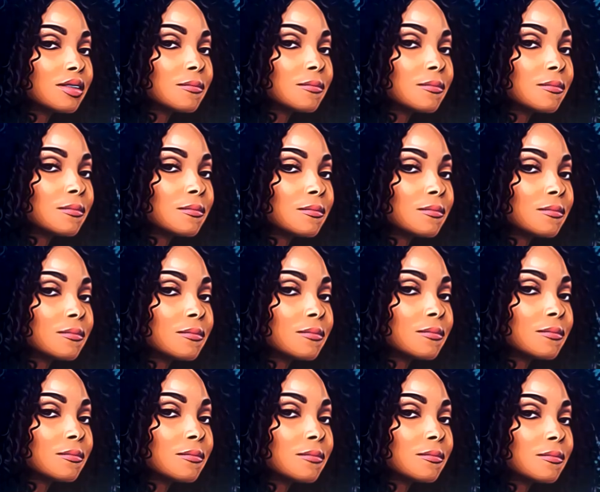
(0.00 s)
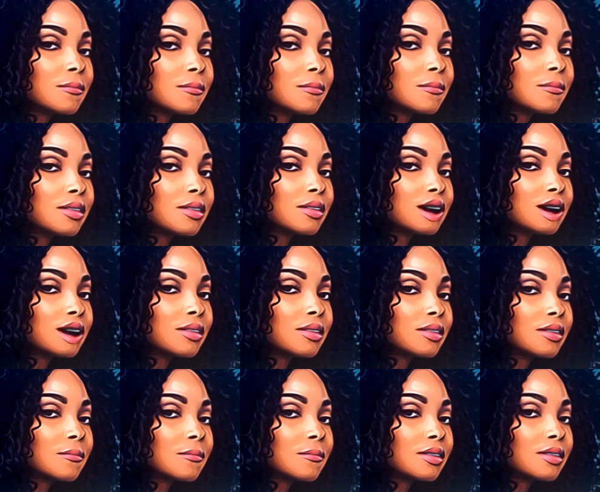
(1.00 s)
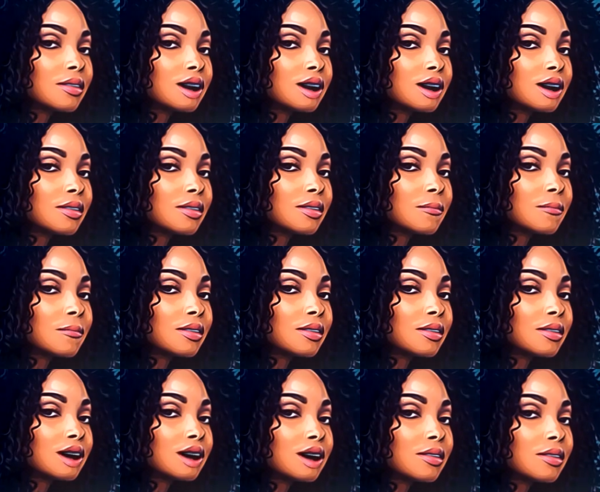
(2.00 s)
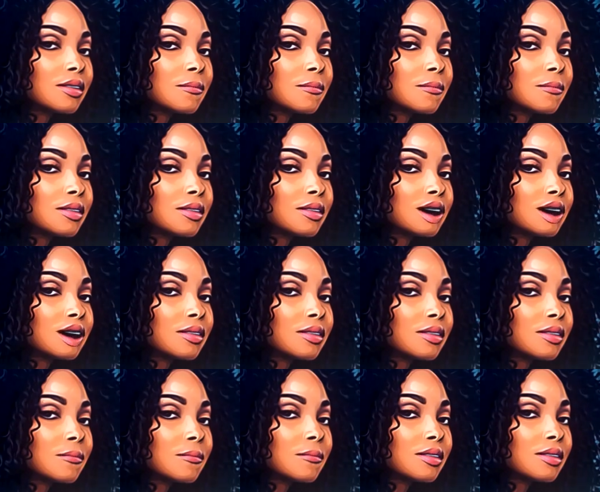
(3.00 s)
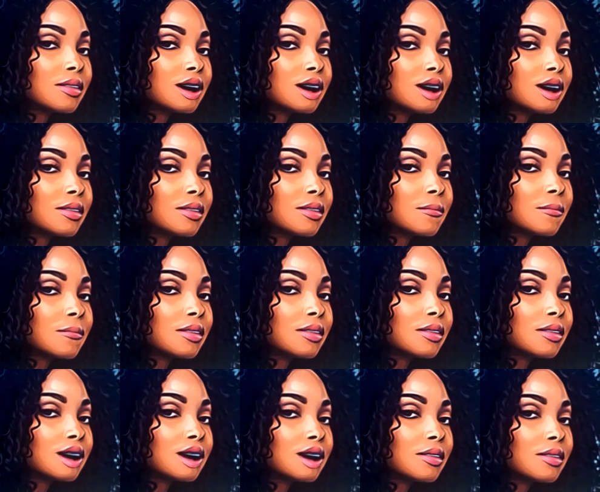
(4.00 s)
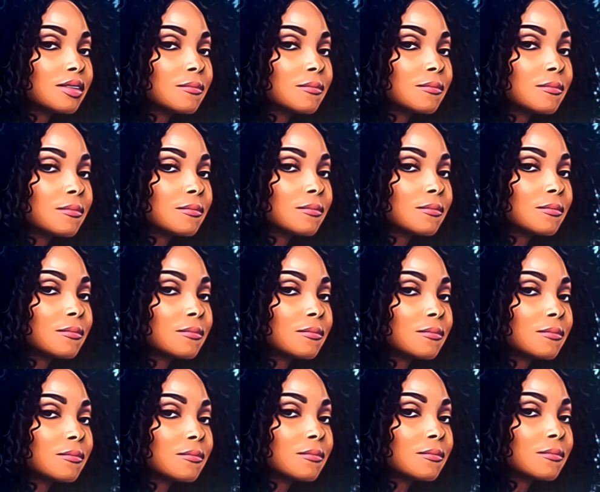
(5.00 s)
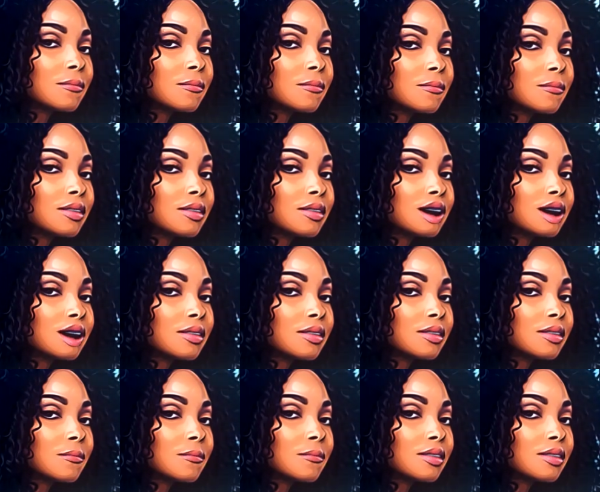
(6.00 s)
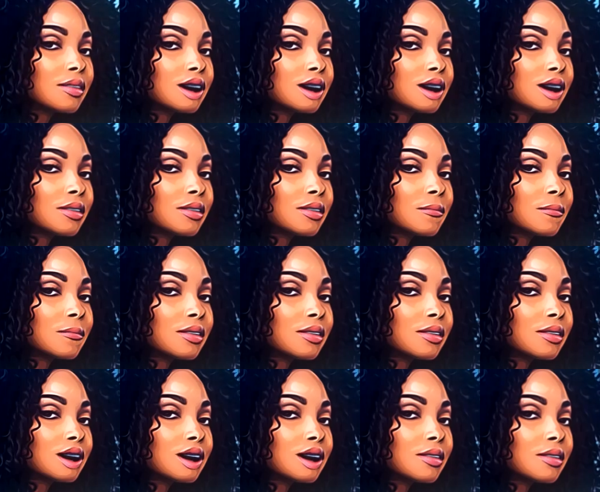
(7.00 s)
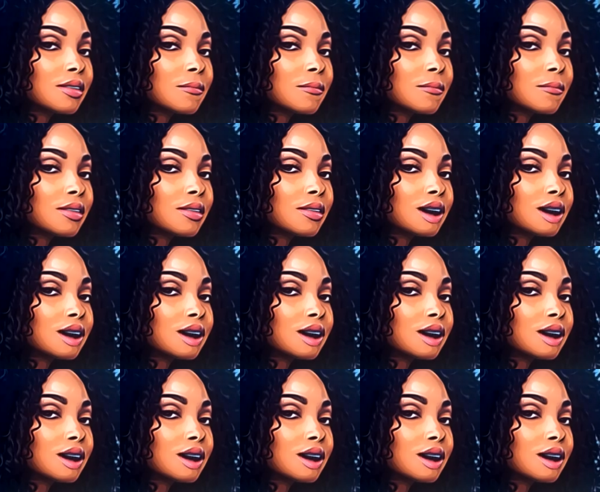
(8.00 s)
But you know, now she's dancing, drinking, eating sushi, honey, doing everything she want to do. I would have never survived, and I do mean I never. Okay.